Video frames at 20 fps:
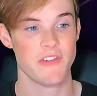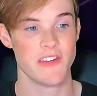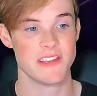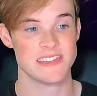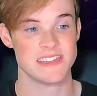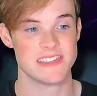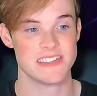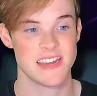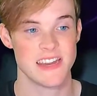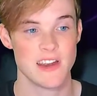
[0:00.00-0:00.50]
a
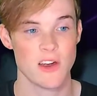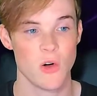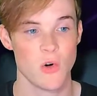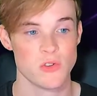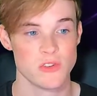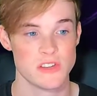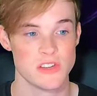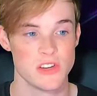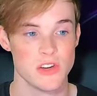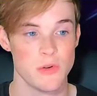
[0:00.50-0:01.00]
single
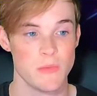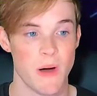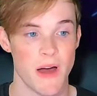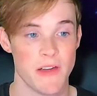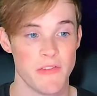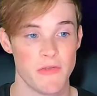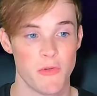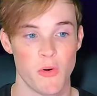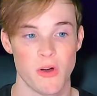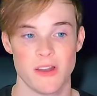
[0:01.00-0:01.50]

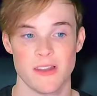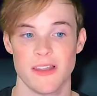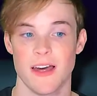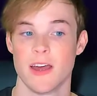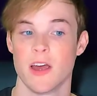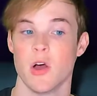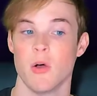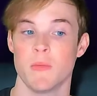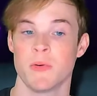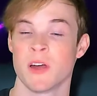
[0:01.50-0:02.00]
2x4
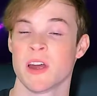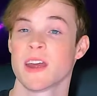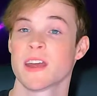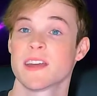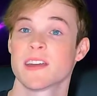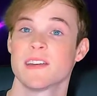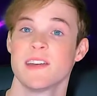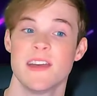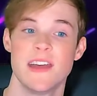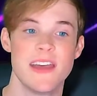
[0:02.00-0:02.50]
Lego brick
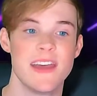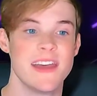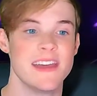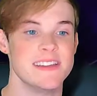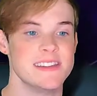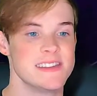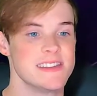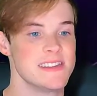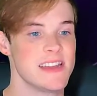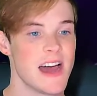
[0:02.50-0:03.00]

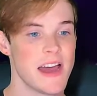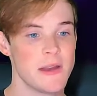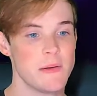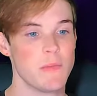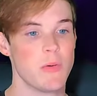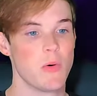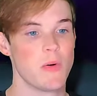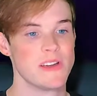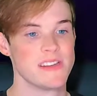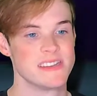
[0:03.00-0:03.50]
is
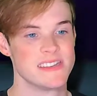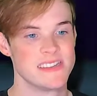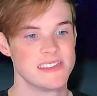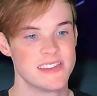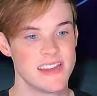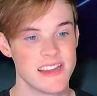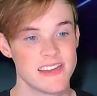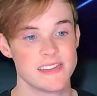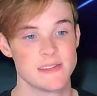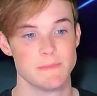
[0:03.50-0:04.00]

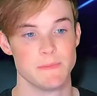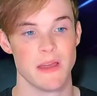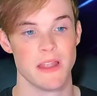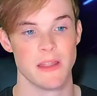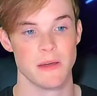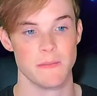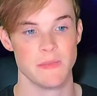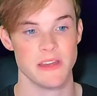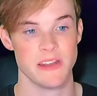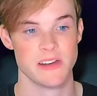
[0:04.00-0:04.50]
9.6
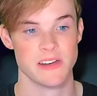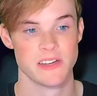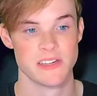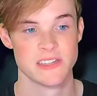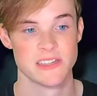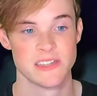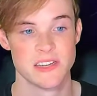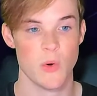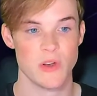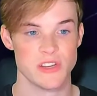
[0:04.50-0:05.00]

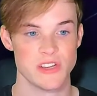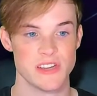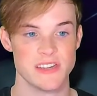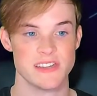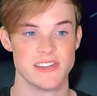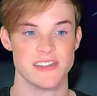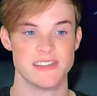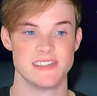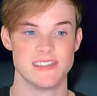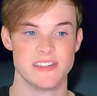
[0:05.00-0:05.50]
millimeters, which is
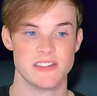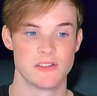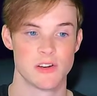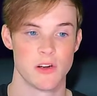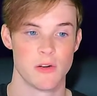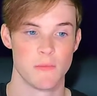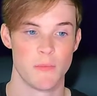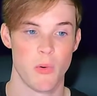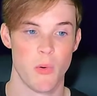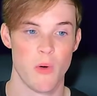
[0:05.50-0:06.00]

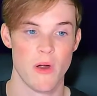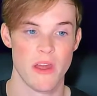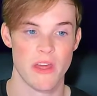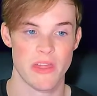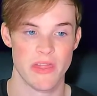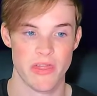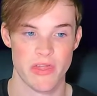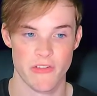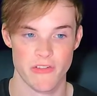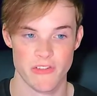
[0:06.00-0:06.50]

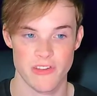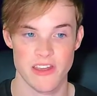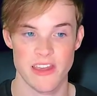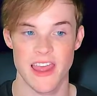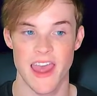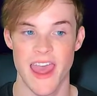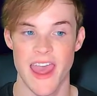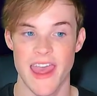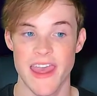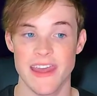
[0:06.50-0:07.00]

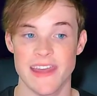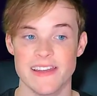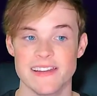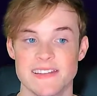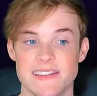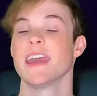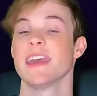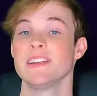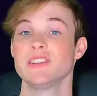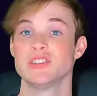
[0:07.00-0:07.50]
0.38
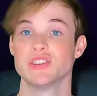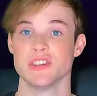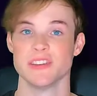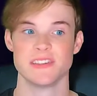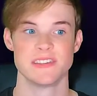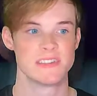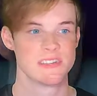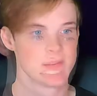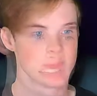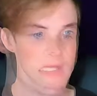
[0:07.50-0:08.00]
inches.